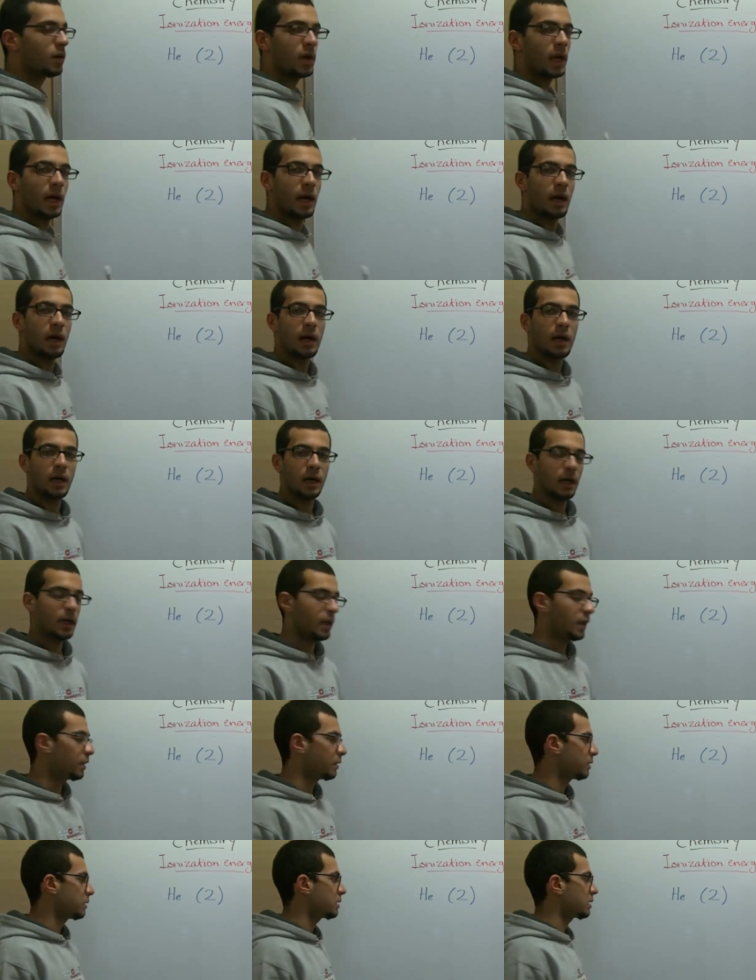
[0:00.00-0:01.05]
very high
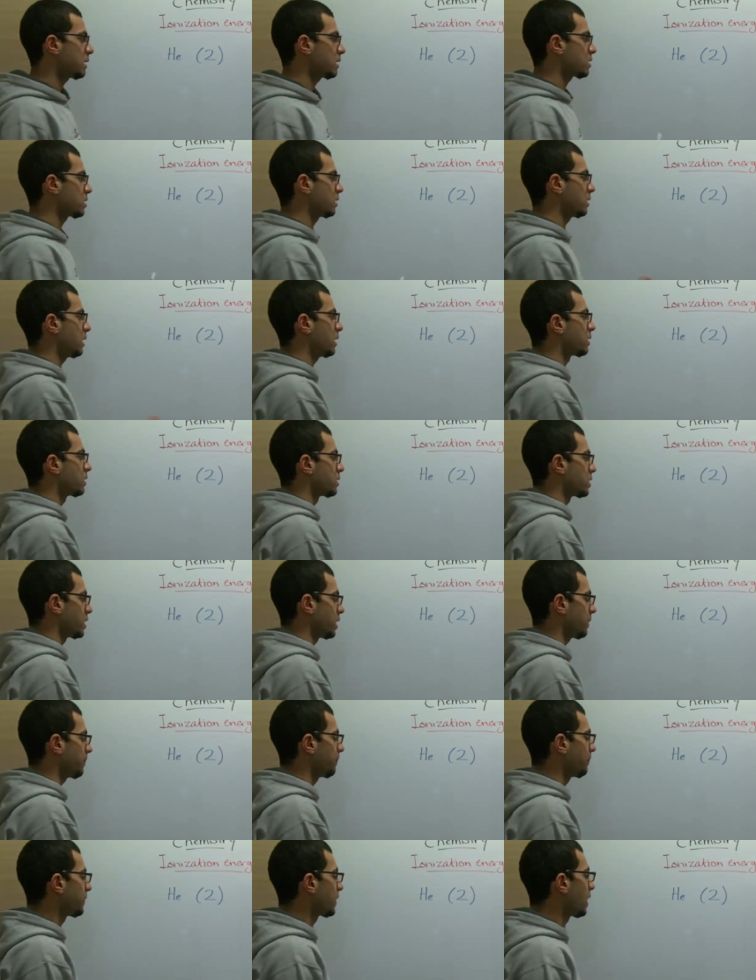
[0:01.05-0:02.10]
ionization
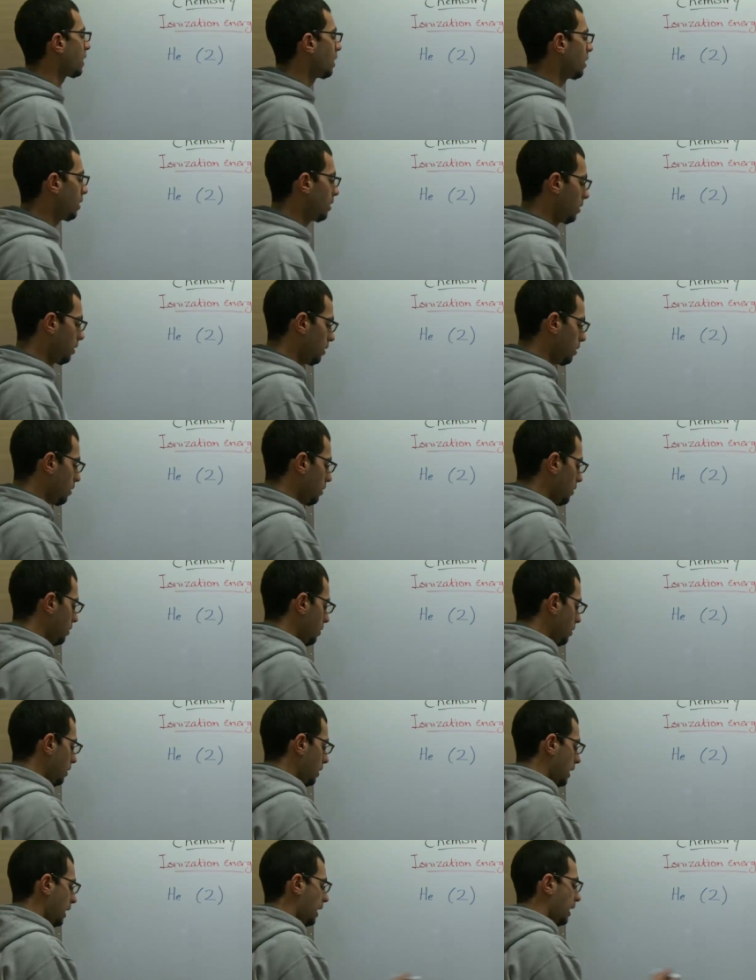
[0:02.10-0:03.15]
energy.
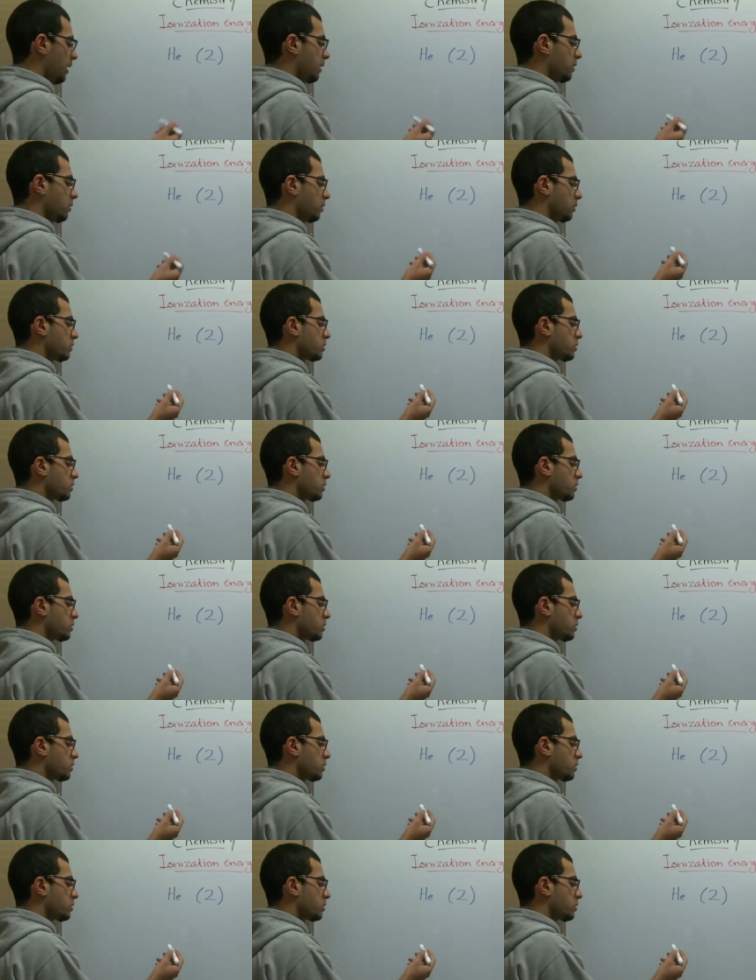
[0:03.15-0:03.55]
And